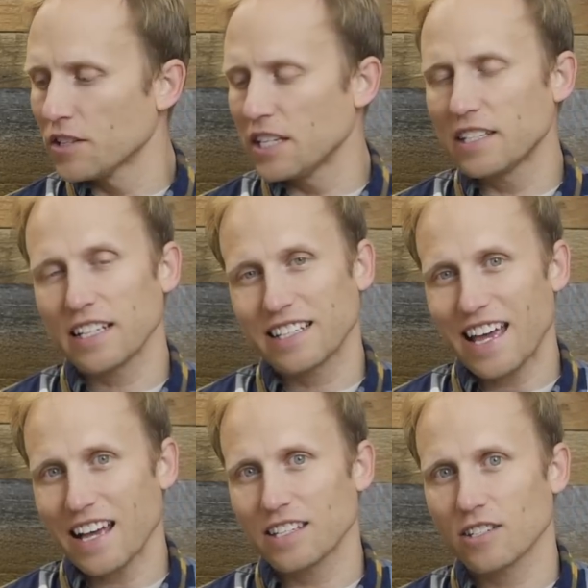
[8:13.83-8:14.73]

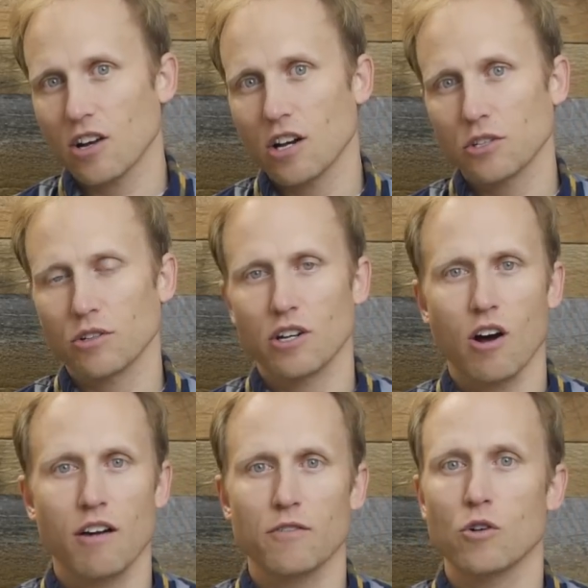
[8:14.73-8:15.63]
T6S is also going to
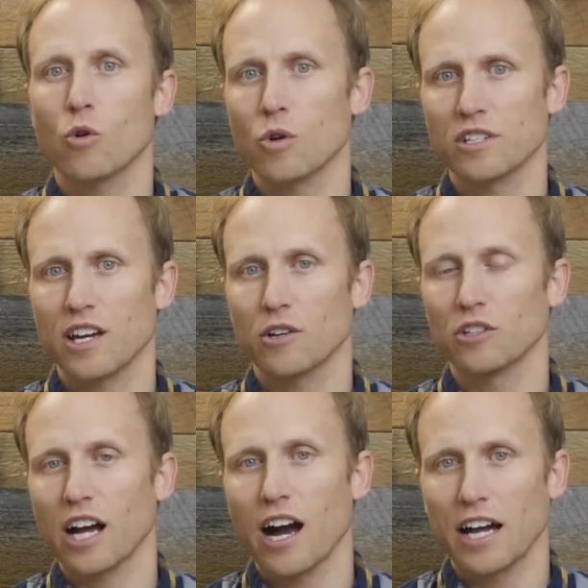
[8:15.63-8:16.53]
offer a
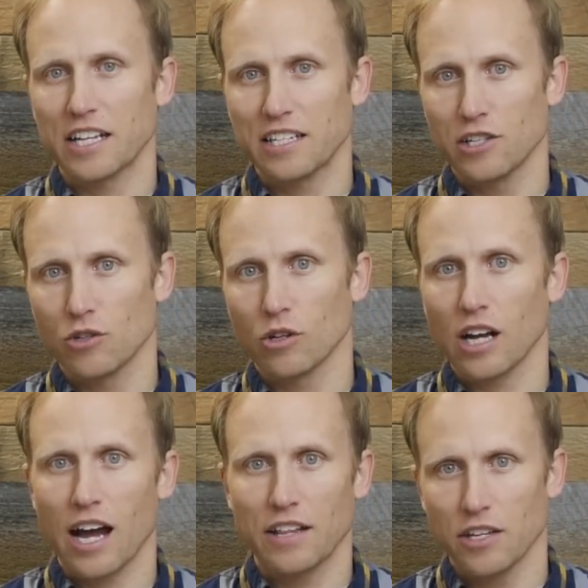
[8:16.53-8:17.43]
horizontal guide, a digital
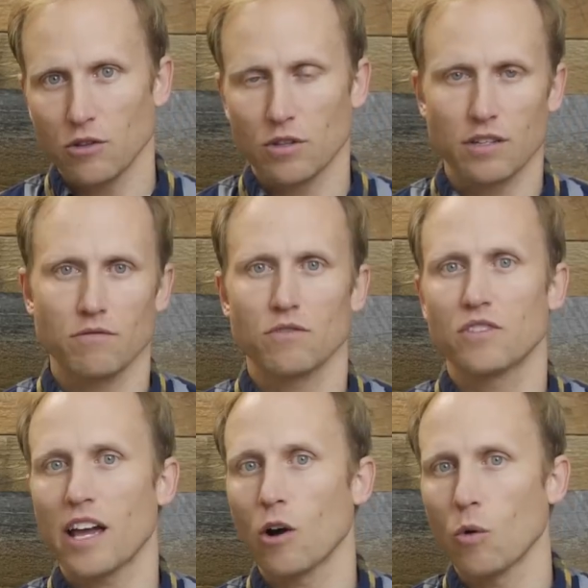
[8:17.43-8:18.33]
guide that you can
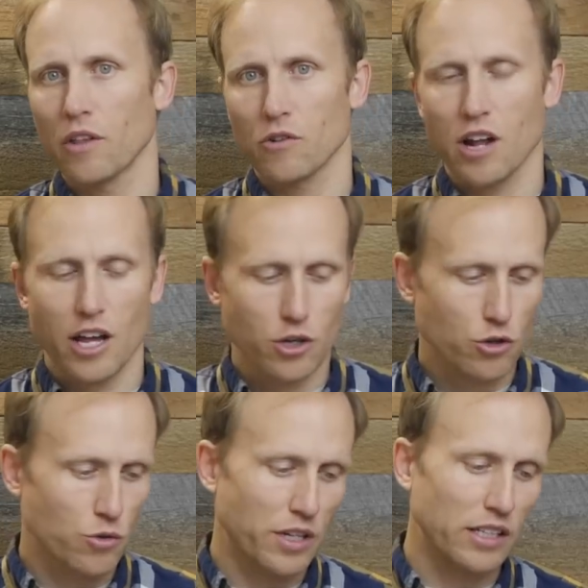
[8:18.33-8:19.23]
tell whether or not you're
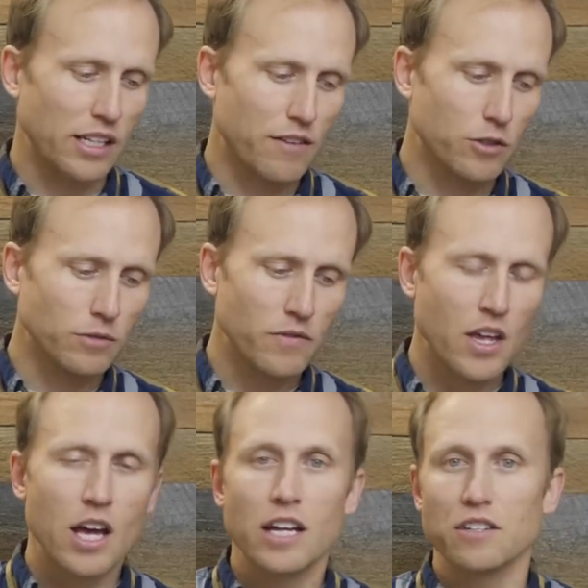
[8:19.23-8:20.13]
shooting level,
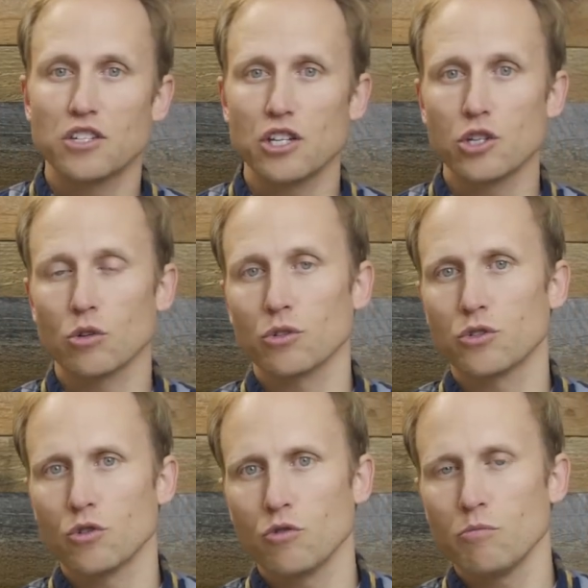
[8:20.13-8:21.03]
digital
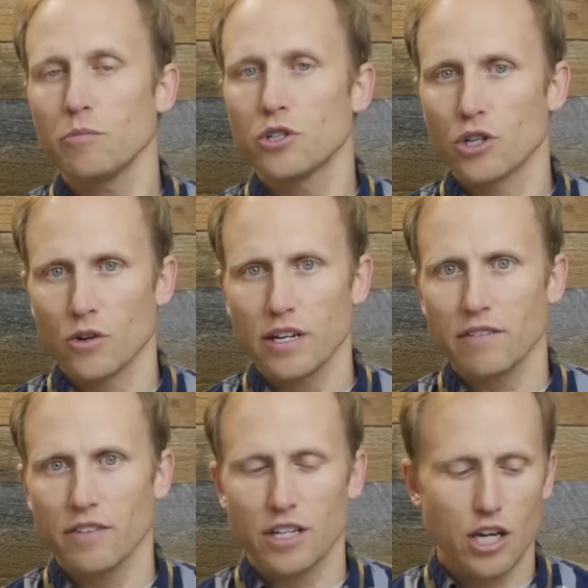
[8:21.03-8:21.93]
zoom
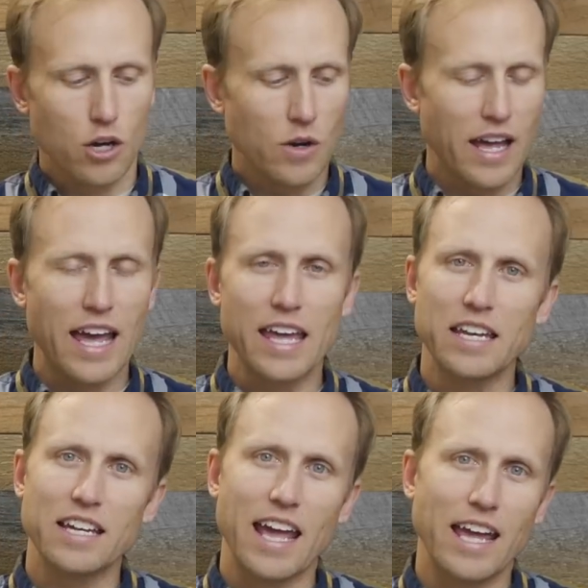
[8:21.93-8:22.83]
during video,
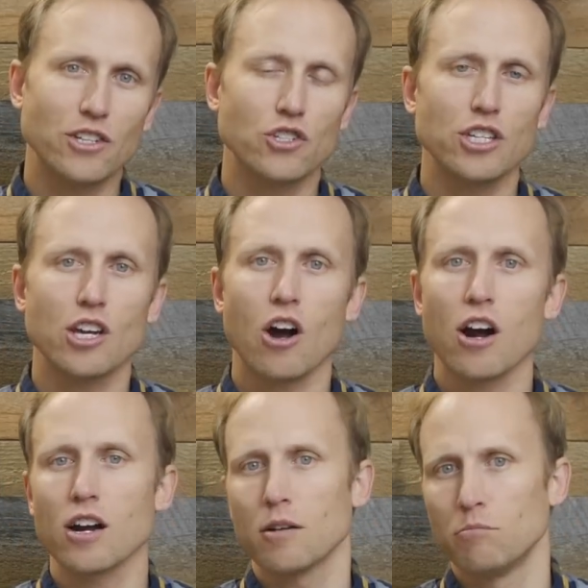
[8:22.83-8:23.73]
and
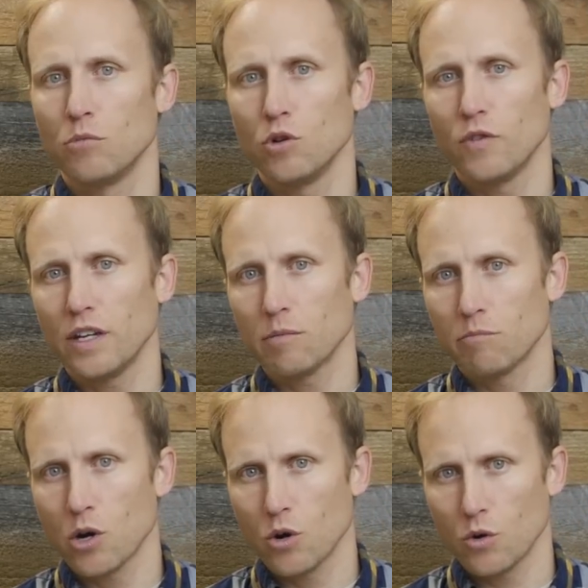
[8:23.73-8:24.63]
HDR movie
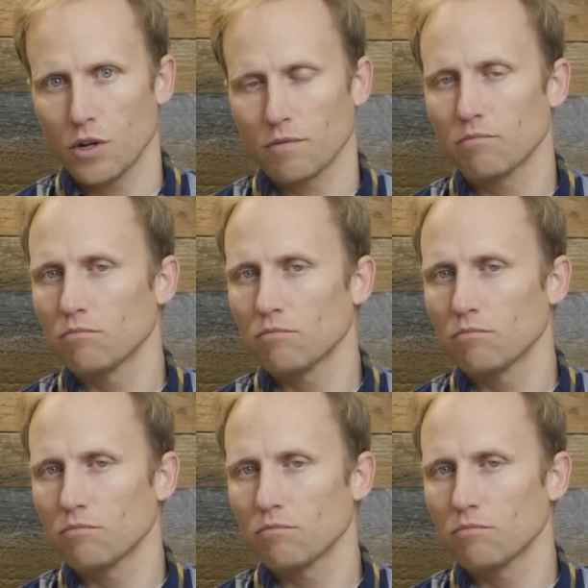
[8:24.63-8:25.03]
mode.